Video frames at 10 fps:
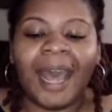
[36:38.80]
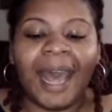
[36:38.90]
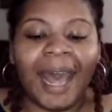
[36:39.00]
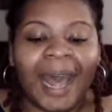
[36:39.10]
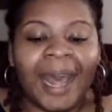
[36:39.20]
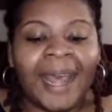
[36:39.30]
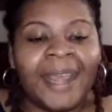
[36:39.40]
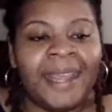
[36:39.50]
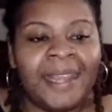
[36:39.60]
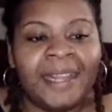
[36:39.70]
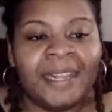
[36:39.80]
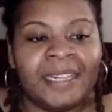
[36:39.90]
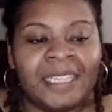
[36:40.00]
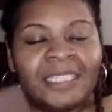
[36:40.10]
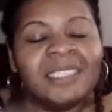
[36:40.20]

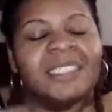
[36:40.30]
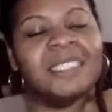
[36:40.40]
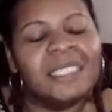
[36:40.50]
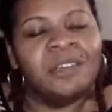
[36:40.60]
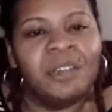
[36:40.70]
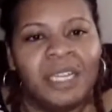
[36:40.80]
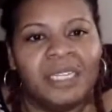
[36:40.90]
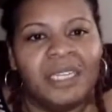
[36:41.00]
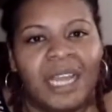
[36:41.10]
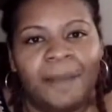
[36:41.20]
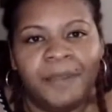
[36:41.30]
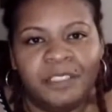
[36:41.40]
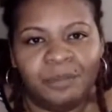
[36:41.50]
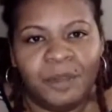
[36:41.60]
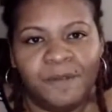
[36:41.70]
this is still an
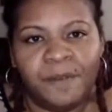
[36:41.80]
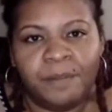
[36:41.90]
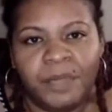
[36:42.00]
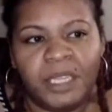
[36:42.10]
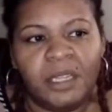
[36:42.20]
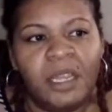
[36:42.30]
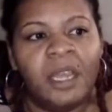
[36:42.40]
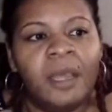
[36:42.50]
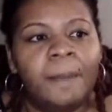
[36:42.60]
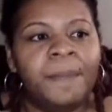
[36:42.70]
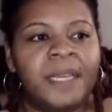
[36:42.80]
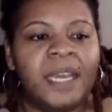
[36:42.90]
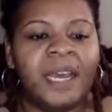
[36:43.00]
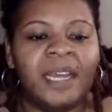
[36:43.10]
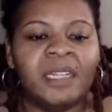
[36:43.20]
accomplishment for me,
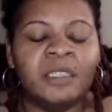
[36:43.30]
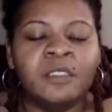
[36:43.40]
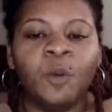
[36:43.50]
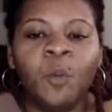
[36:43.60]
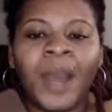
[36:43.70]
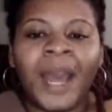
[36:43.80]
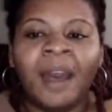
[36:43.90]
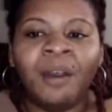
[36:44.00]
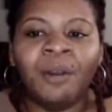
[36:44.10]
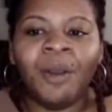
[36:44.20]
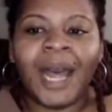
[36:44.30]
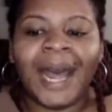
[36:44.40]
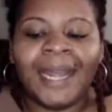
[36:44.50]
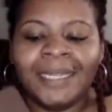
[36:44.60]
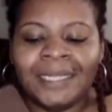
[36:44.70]
because while
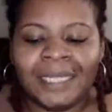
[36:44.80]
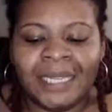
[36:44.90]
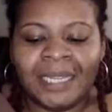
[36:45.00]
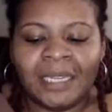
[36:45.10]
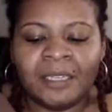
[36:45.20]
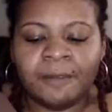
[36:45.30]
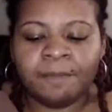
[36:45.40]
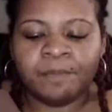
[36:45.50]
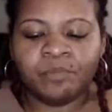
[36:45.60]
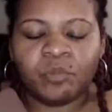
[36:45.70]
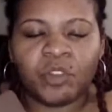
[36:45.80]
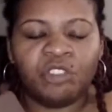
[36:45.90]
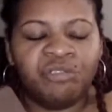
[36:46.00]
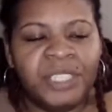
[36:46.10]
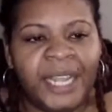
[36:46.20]
I did
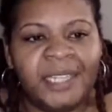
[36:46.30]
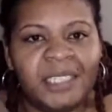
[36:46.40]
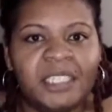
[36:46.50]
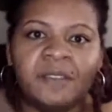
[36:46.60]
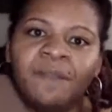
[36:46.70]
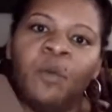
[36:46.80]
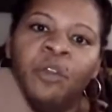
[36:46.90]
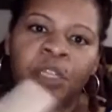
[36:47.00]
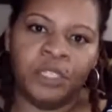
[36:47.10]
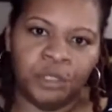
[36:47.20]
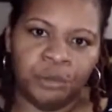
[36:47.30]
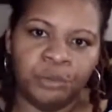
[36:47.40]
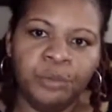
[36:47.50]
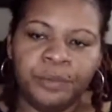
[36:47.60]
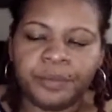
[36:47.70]
create this for you,